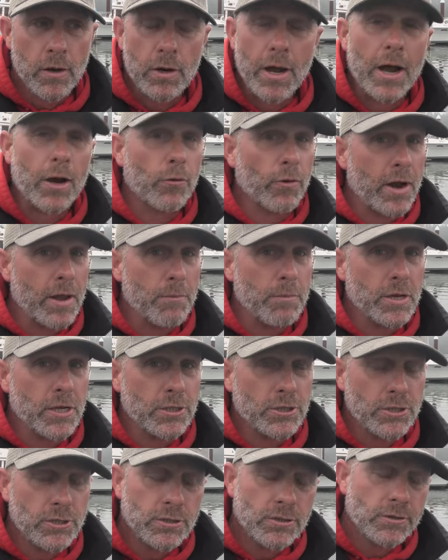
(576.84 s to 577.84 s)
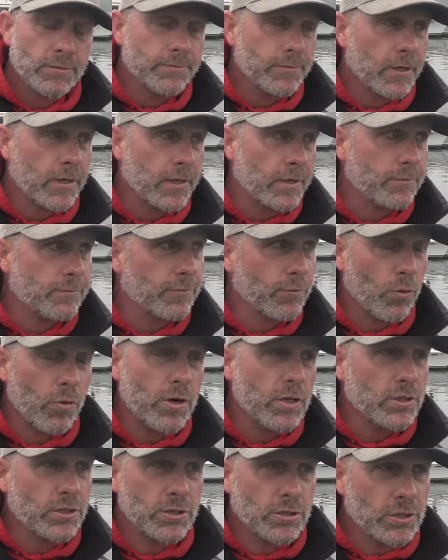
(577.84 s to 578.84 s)
got great beaches. Uh,
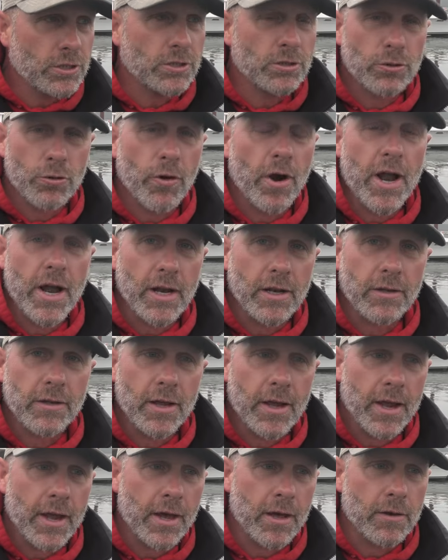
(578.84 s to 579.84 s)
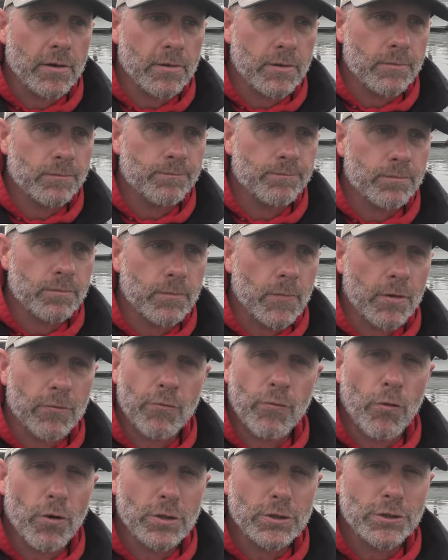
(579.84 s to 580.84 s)
Florence is just great, and
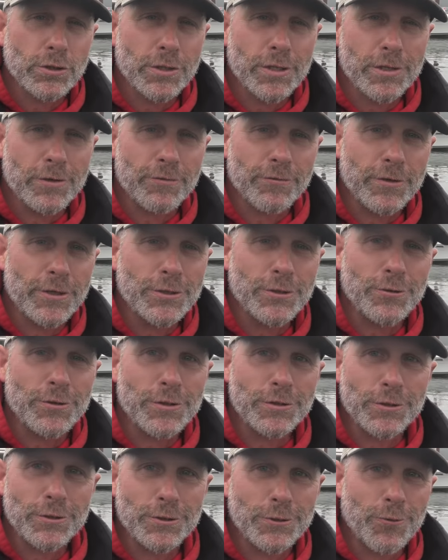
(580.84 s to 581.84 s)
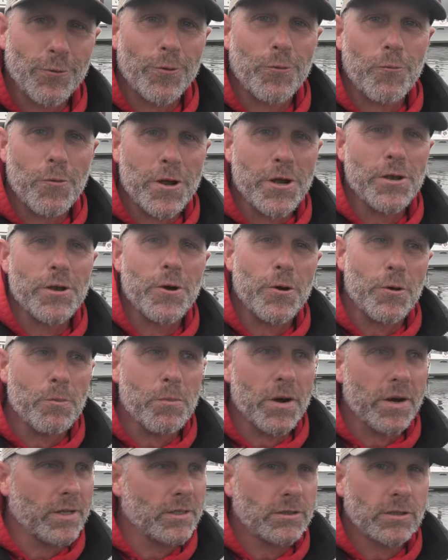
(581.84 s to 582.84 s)
unfortunately, the fishery is a short window,
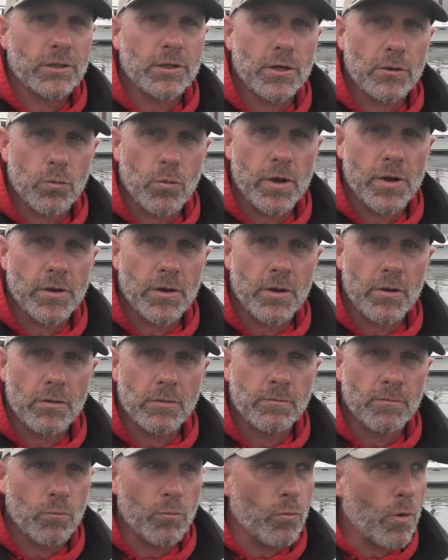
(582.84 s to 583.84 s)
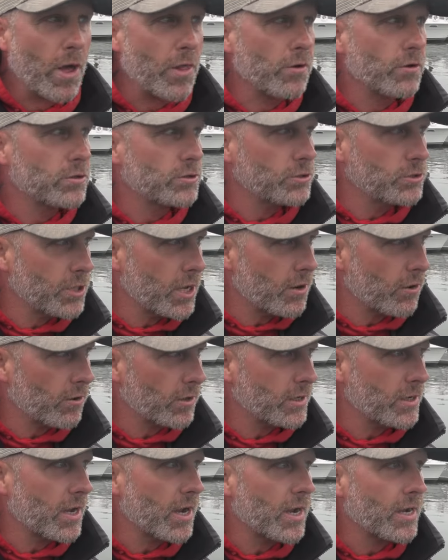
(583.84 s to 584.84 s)
but it's a good window. Weather's
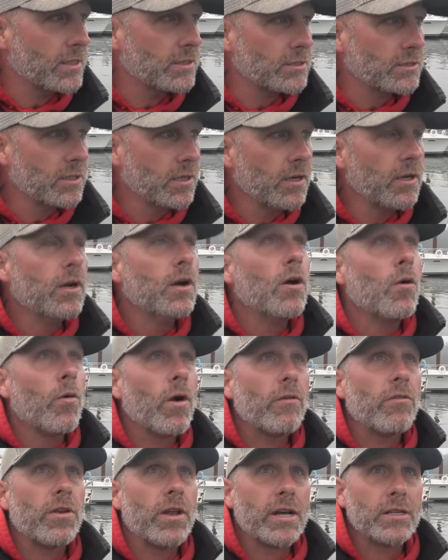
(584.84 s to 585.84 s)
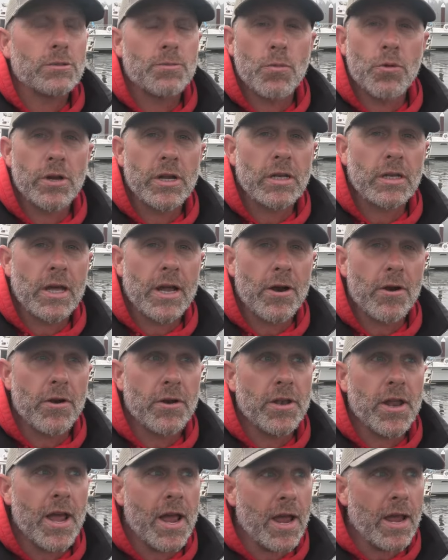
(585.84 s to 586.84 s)
generally nice. We have a nice marine layer
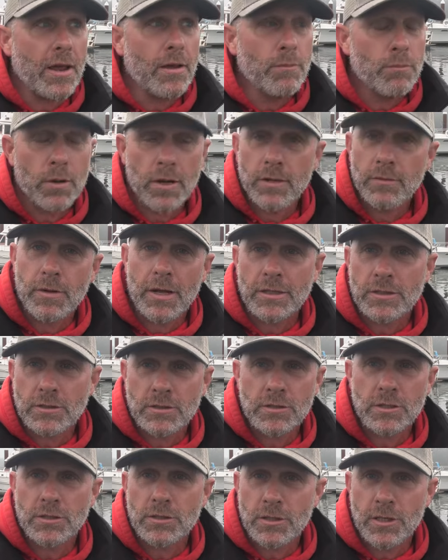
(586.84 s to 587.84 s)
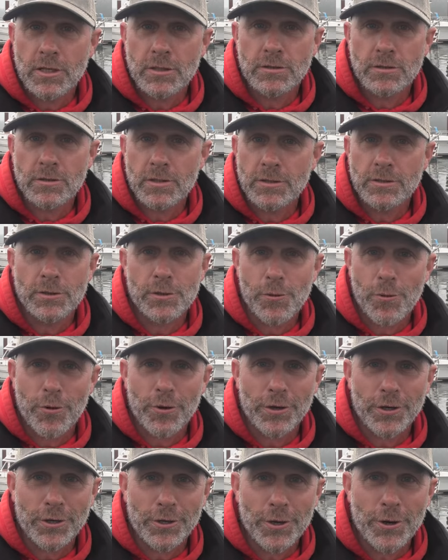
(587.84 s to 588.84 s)
today, but that's just because it's the
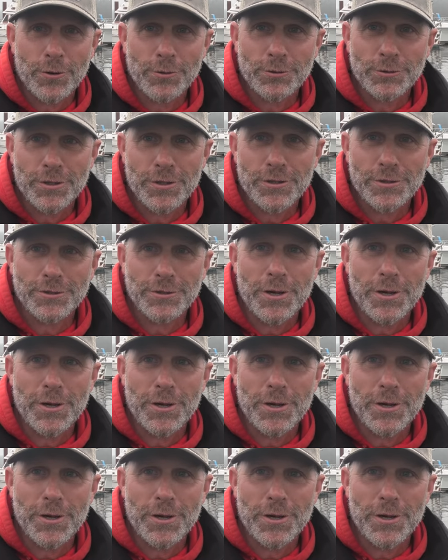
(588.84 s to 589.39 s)
Oregon coast in the